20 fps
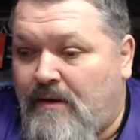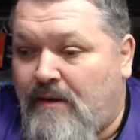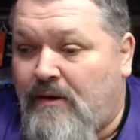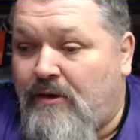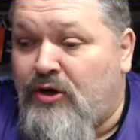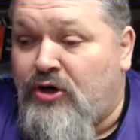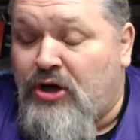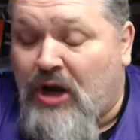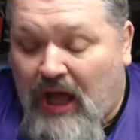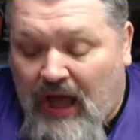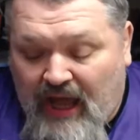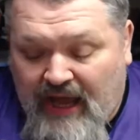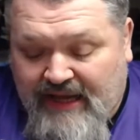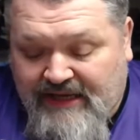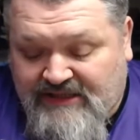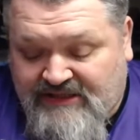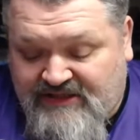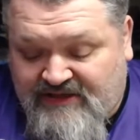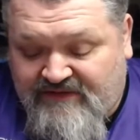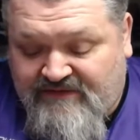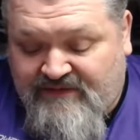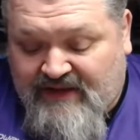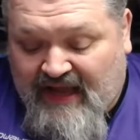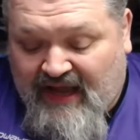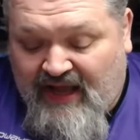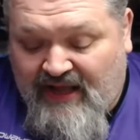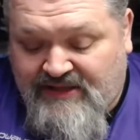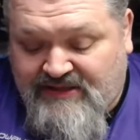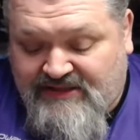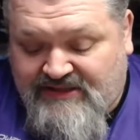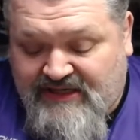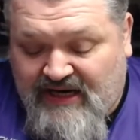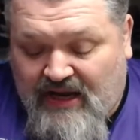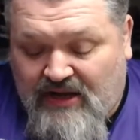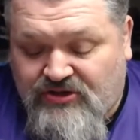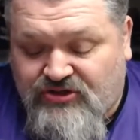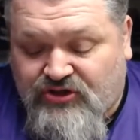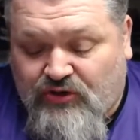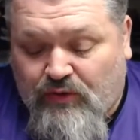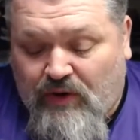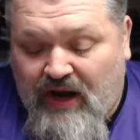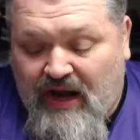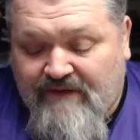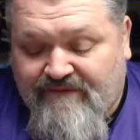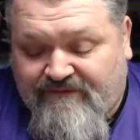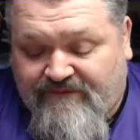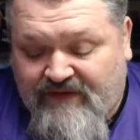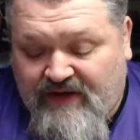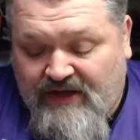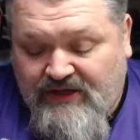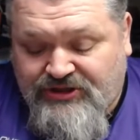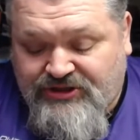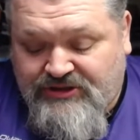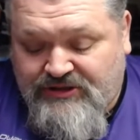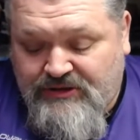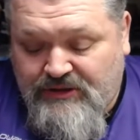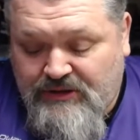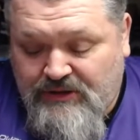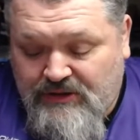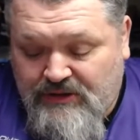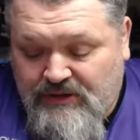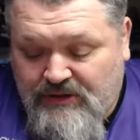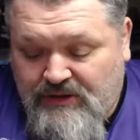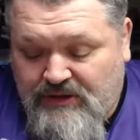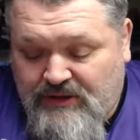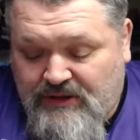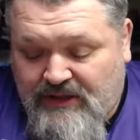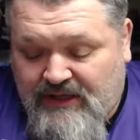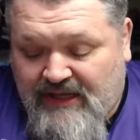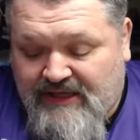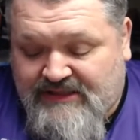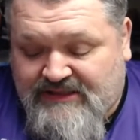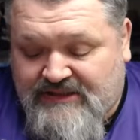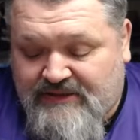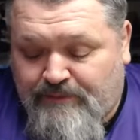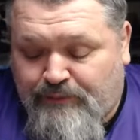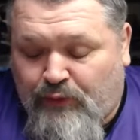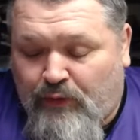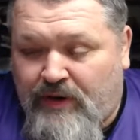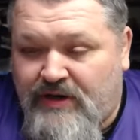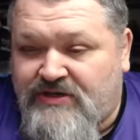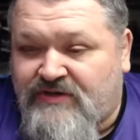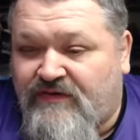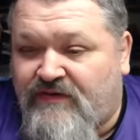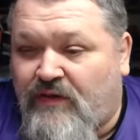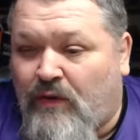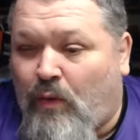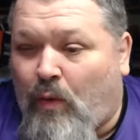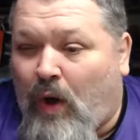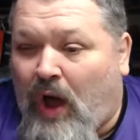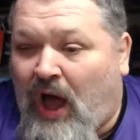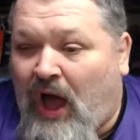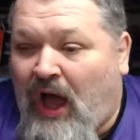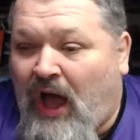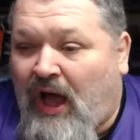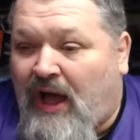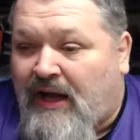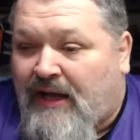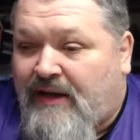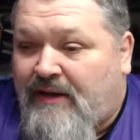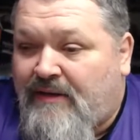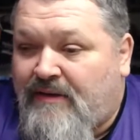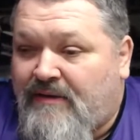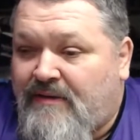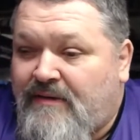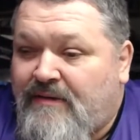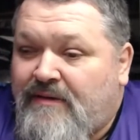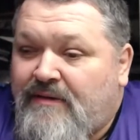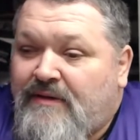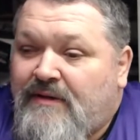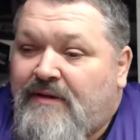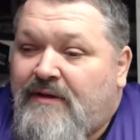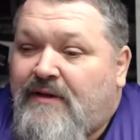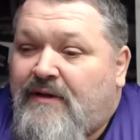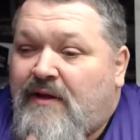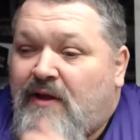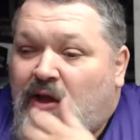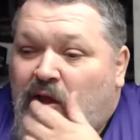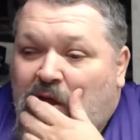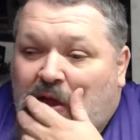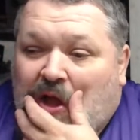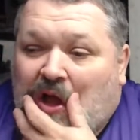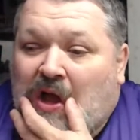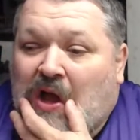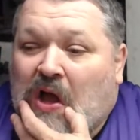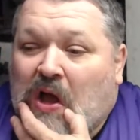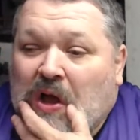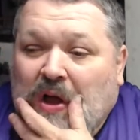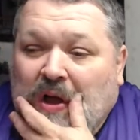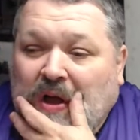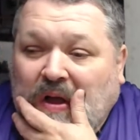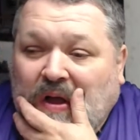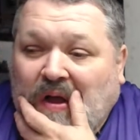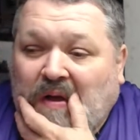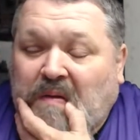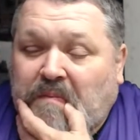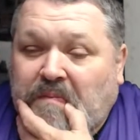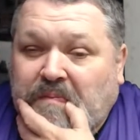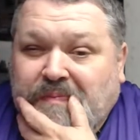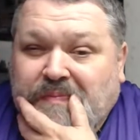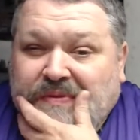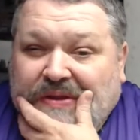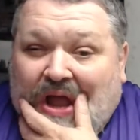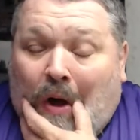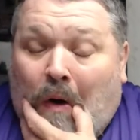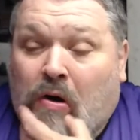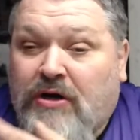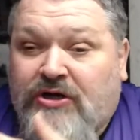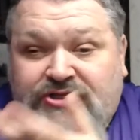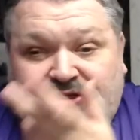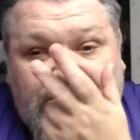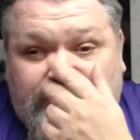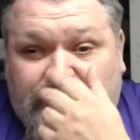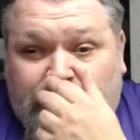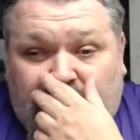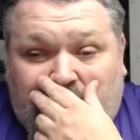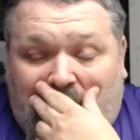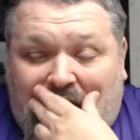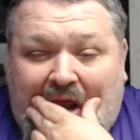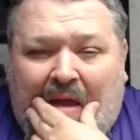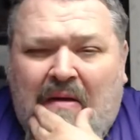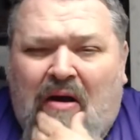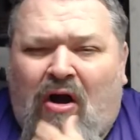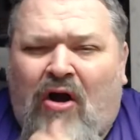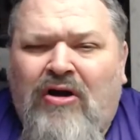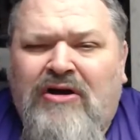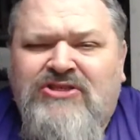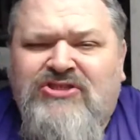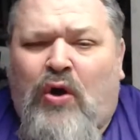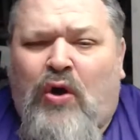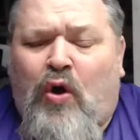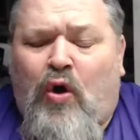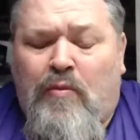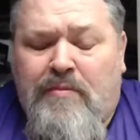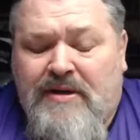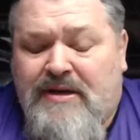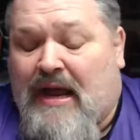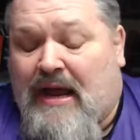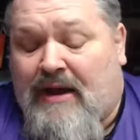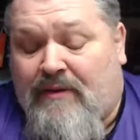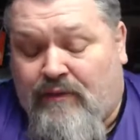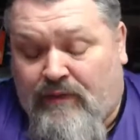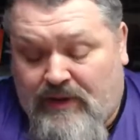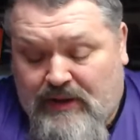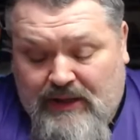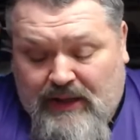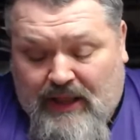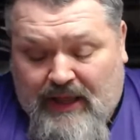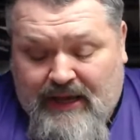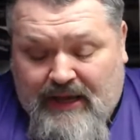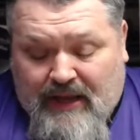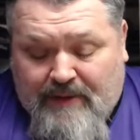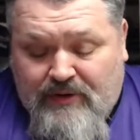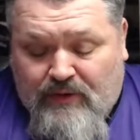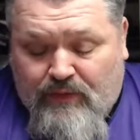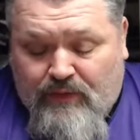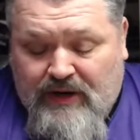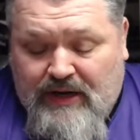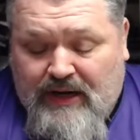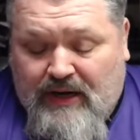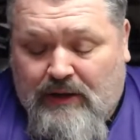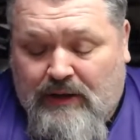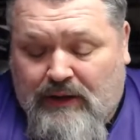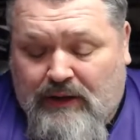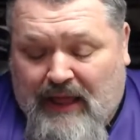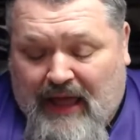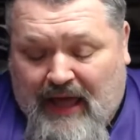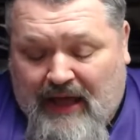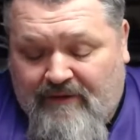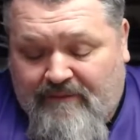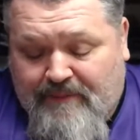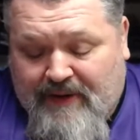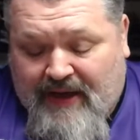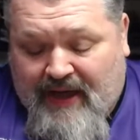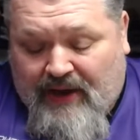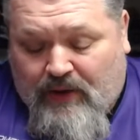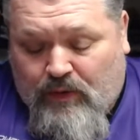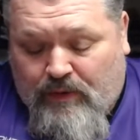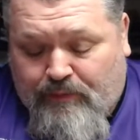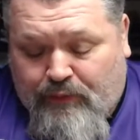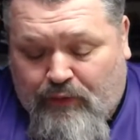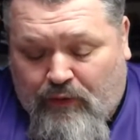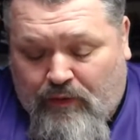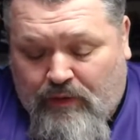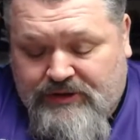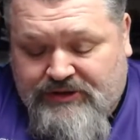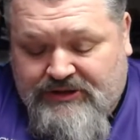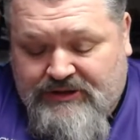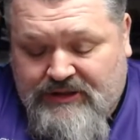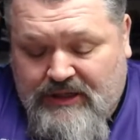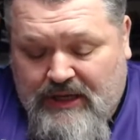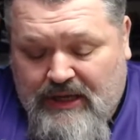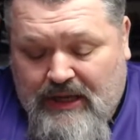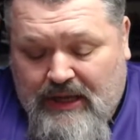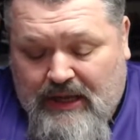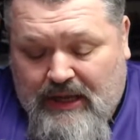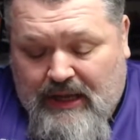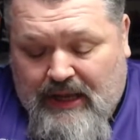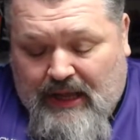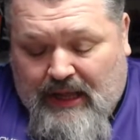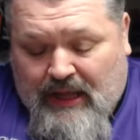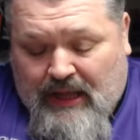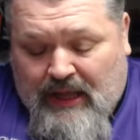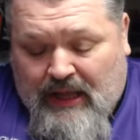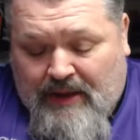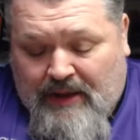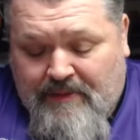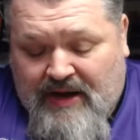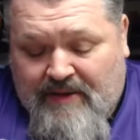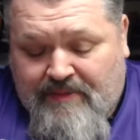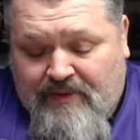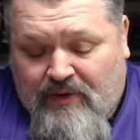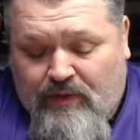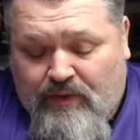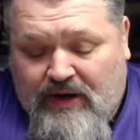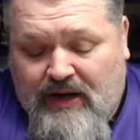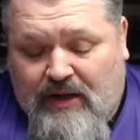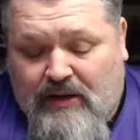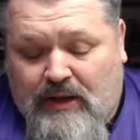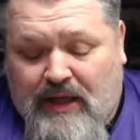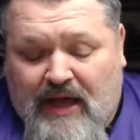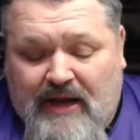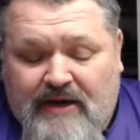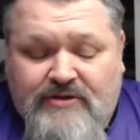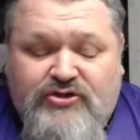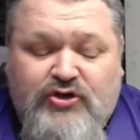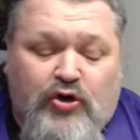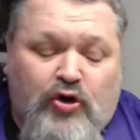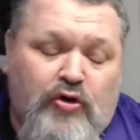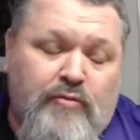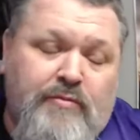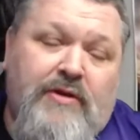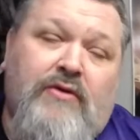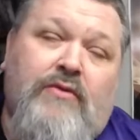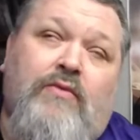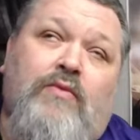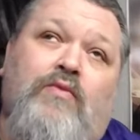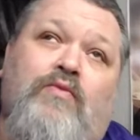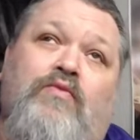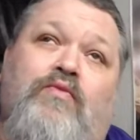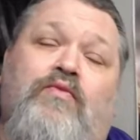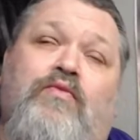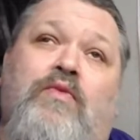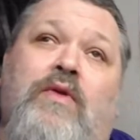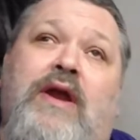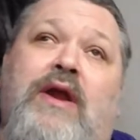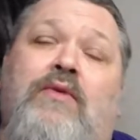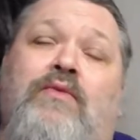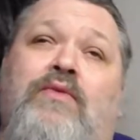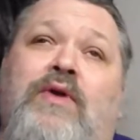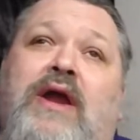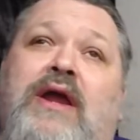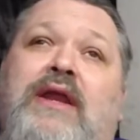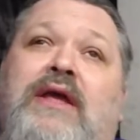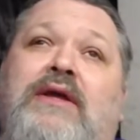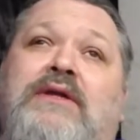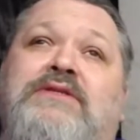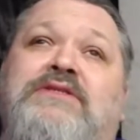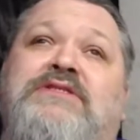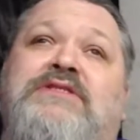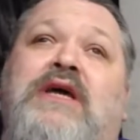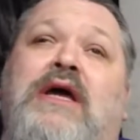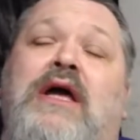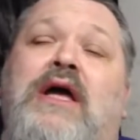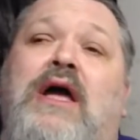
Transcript: Nice. That sounds great, Fish. Get some points for the WOG. Orcs are doing great. And Arcs of Omen, I really like. I've been reading a lot of battle reports. And I've been reading a lot of tournament ratings.